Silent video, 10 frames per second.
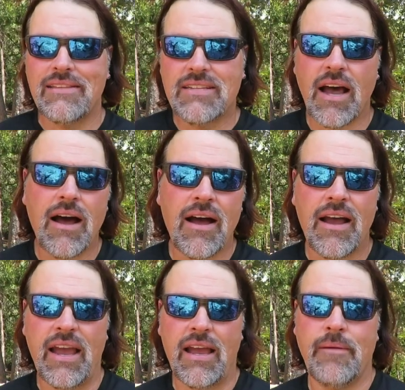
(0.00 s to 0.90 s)
in
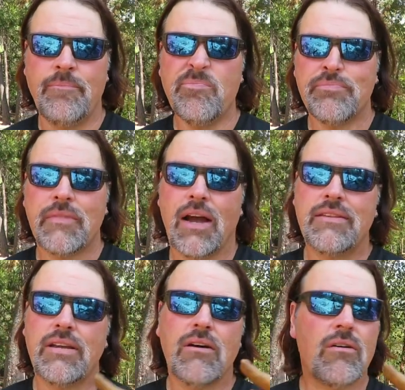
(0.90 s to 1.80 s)
time
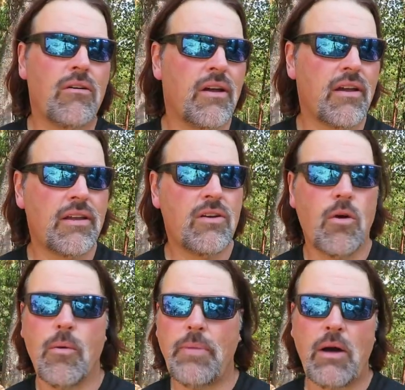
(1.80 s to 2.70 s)
until, you
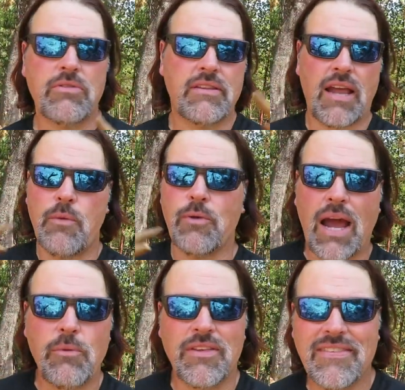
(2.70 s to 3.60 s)
know, about the time when
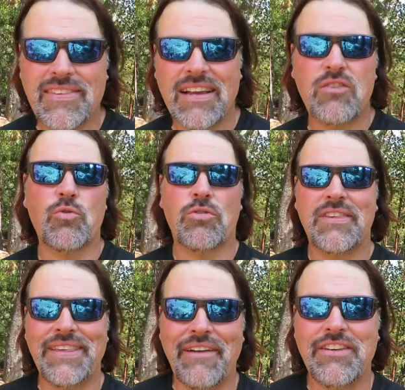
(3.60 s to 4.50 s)
I was 6 or
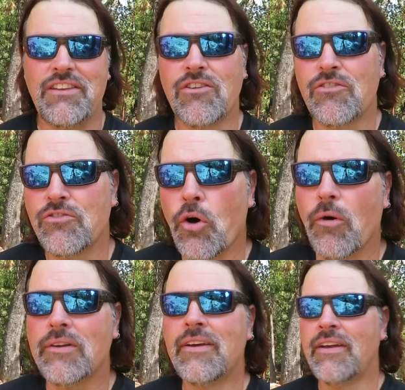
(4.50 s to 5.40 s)
7 years
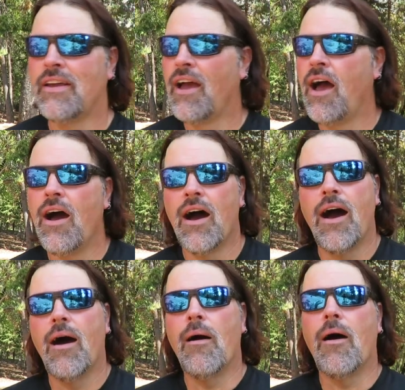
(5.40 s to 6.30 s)
old.
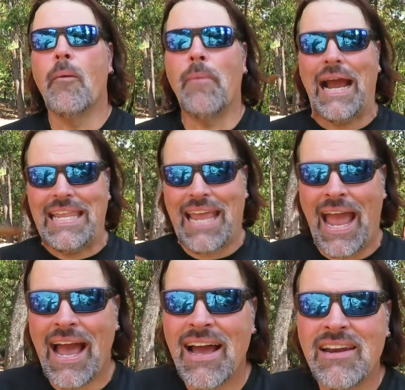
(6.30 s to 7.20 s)
My
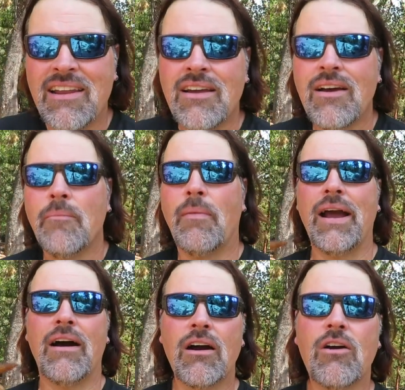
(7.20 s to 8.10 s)
dad,
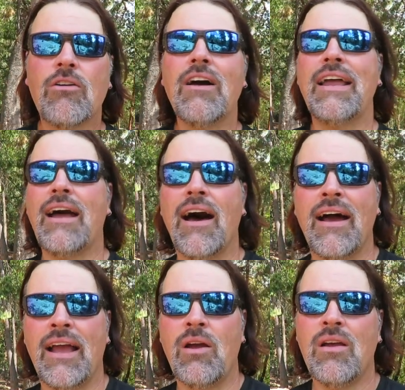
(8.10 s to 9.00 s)
my uncle,
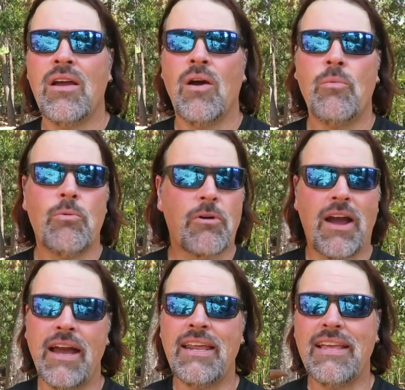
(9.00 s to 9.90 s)
and we were
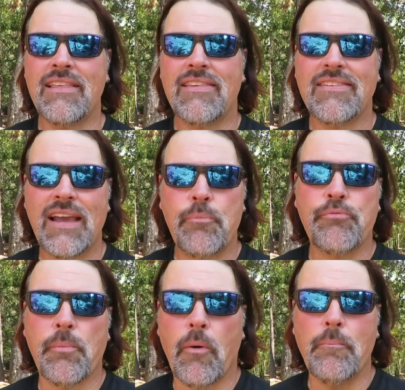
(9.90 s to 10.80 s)
kind of
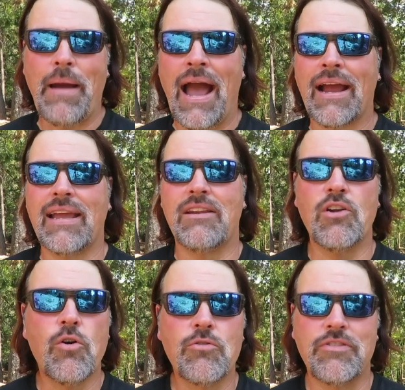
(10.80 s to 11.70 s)
inseparable back in
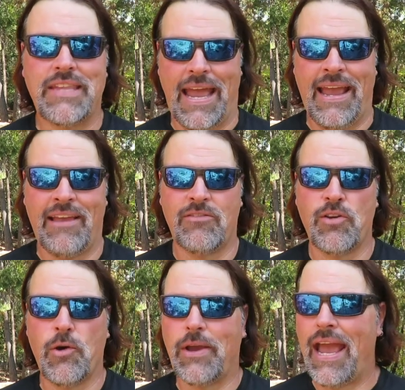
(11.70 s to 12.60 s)
those
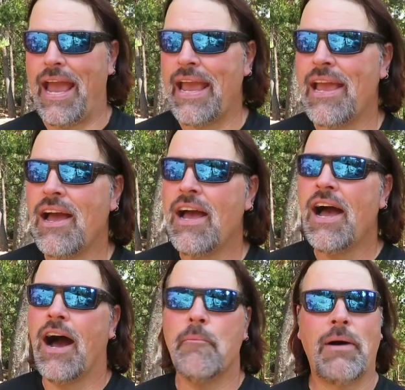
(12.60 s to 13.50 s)
days, okay?
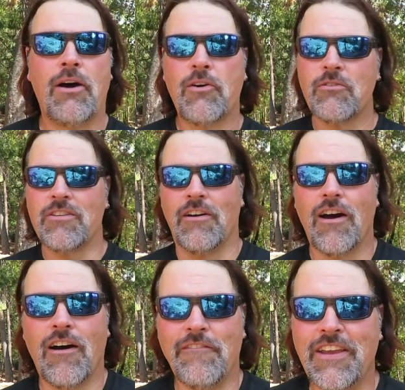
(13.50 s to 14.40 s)
My uncle's
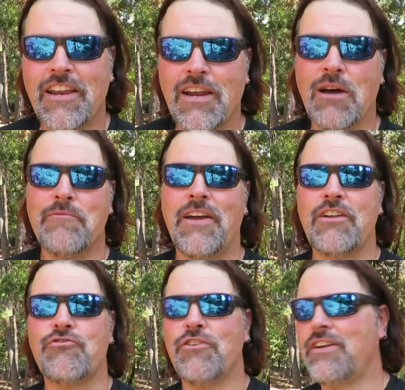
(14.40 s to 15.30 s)
a Vietnam
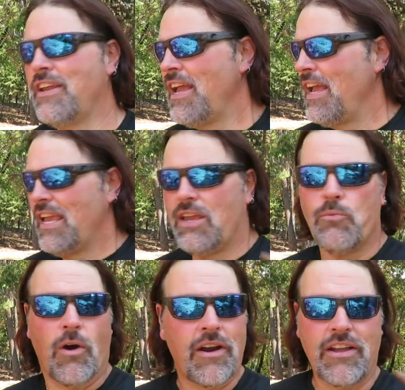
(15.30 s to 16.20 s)
veteran. He
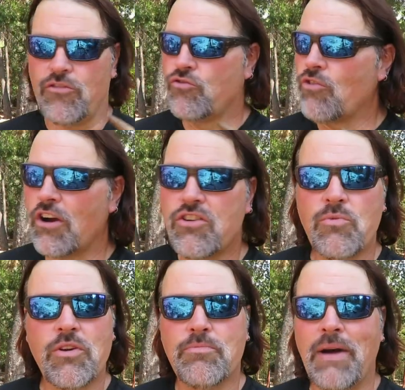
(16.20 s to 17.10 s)
worked
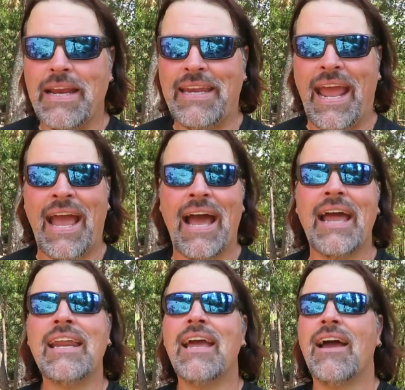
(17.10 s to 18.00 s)
construction with my
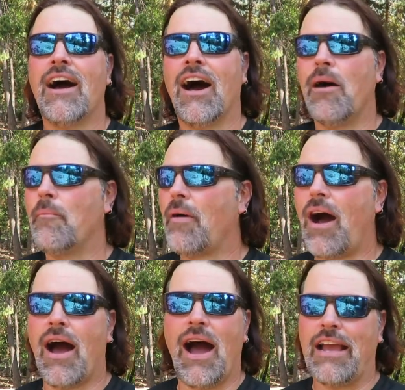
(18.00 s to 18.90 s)
dad.
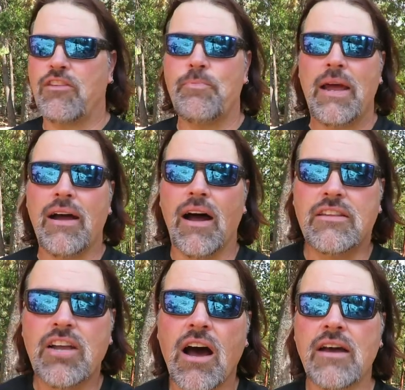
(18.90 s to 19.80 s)
I spent
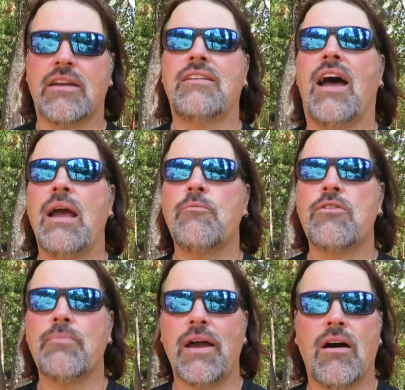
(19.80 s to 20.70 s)
a ton of time
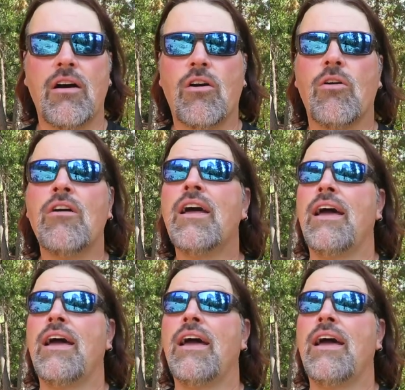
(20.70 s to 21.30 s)
with my uncle.